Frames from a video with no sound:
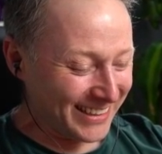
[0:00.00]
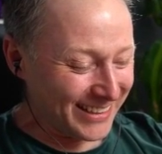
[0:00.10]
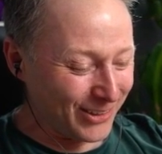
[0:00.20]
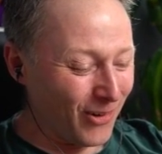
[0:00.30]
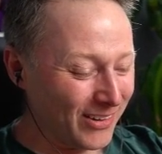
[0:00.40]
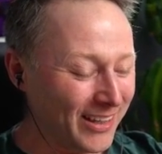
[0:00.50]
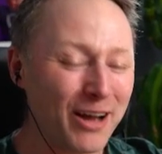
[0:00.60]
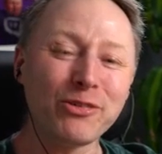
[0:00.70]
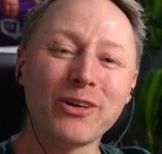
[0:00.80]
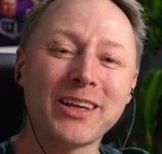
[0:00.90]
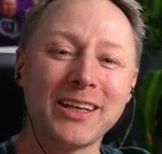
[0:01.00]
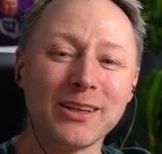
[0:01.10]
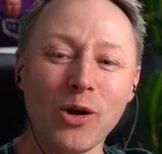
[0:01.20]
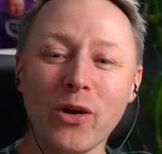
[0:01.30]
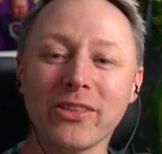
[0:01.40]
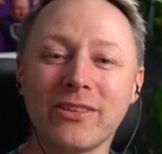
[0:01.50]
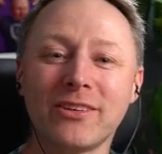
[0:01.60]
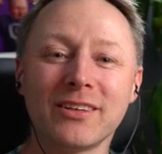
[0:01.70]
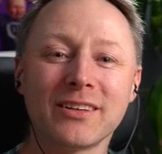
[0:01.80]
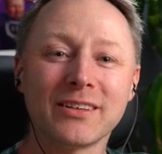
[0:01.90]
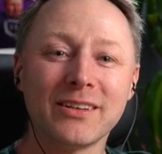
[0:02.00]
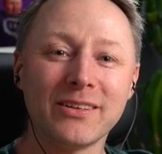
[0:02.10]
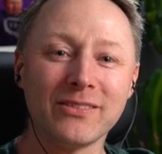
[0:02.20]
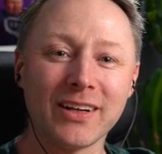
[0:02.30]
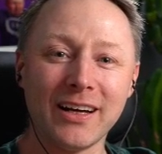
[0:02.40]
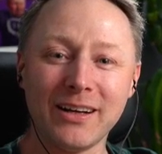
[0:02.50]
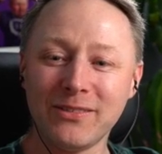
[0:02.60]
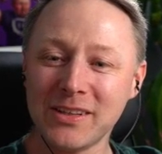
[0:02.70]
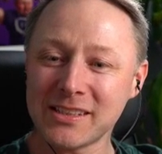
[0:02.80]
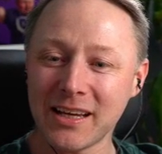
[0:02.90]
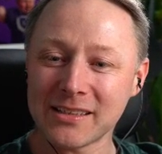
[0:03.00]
Talking like a fucking lord. What's that?